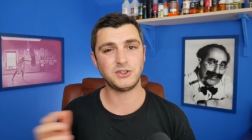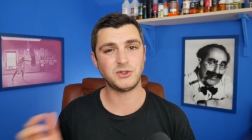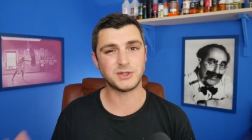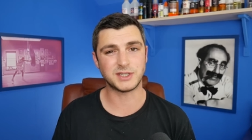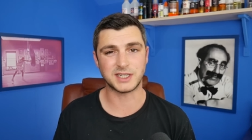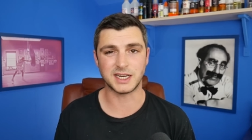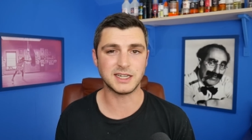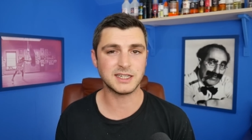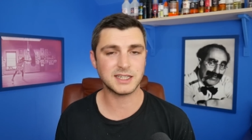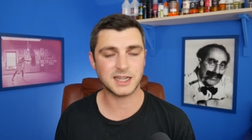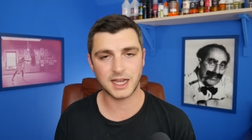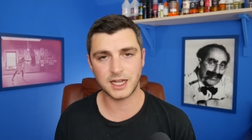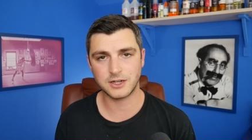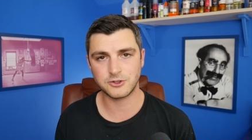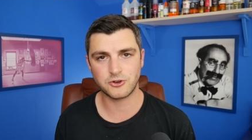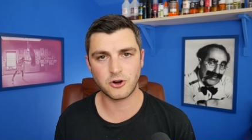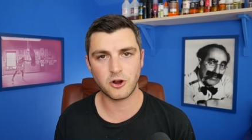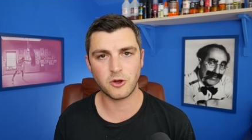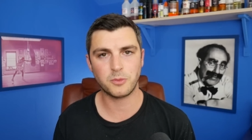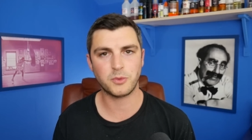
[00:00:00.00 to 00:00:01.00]
you didn't get a
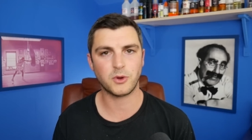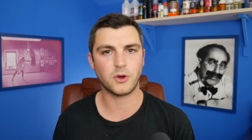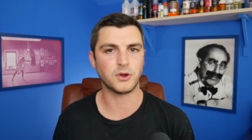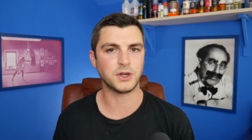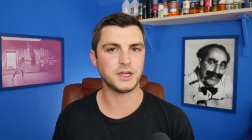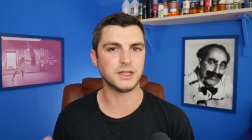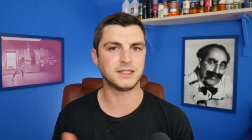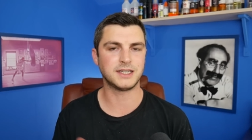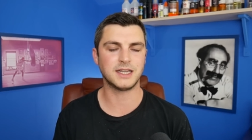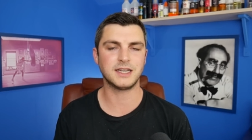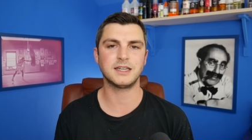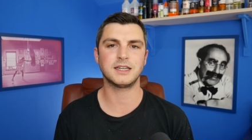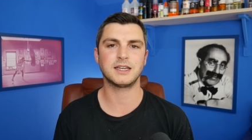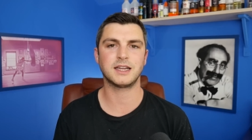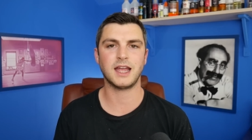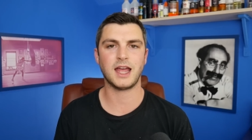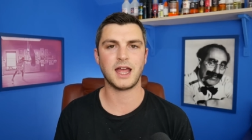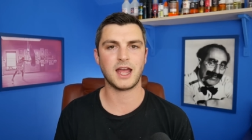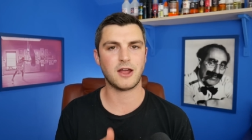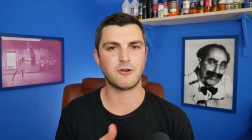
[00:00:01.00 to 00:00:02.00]
drop or you didn't
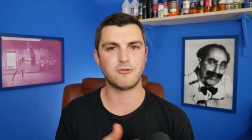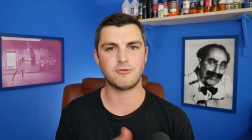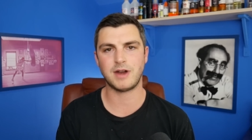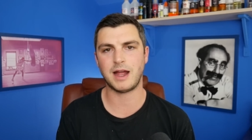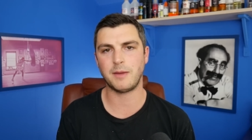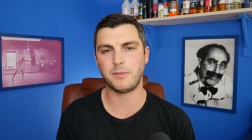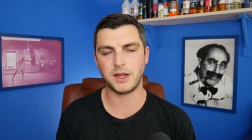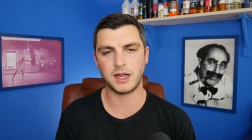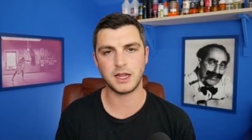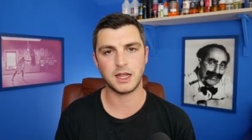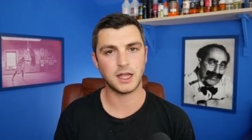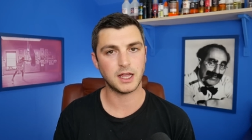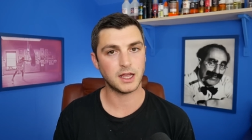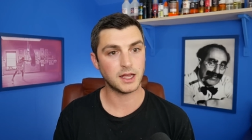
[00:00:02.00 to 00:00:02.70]
get a rabbit,